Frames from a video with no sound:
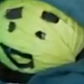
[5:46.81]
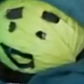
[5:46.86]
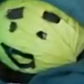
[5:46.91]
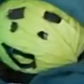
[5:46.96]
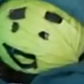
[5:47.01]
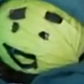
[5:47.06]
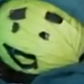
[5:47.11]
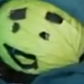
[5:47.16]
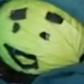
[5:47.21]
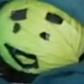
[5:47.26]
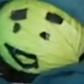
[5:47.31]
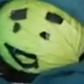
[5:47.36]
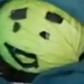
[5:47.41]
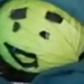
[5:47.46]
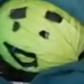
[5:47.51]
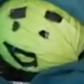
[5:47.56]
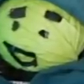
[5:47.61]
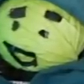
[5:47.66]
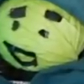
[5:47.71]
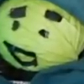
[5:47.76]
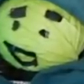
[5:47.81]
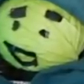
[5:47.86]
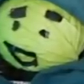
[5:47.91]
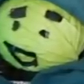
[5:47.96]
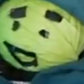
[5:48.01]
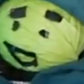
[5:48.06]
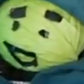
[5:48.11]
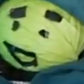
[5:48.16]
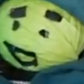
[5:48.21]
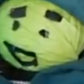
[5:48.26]

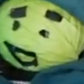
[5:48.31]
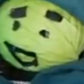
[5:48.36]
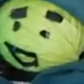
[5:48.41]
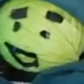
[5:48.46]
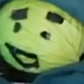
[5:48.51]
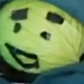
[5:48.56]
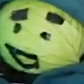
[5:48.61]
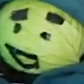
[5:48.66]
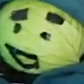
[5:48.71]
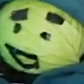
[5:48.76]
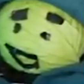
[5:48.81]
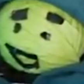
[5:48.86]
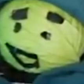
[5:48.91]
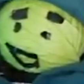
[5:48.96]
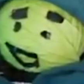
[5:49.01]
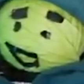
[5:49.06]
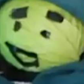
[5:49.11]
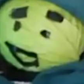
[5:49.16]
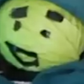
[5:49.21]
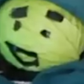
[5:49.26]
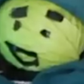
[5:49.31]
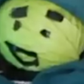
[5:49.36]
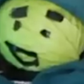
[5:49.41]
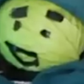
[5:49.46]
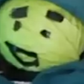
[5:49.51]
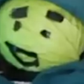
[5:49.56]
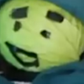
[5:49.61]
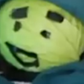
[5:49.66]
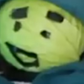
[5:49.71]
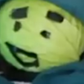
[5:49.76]

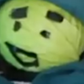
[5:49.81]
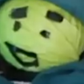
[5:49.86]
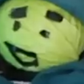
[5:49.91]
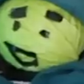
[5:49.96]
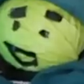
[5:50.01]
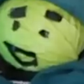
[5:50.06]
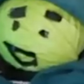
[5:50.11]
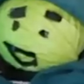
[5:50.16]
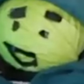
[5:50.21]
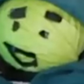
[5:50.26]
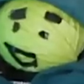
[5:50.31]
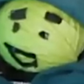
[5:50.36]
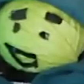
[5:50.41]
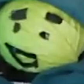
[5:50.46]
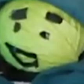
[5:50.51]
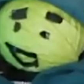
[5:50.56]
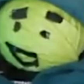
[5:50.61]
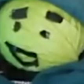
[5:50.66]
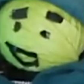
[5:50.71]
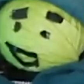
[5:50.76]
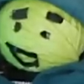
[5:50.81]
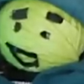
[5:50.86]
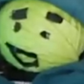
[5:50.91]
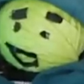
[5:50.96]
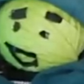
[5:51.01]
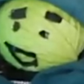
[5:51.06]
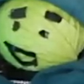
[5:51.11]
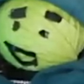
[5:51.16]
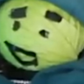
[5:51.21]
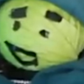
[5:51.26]

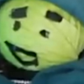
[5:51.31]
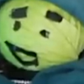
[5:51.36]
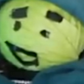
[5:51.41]
(silent)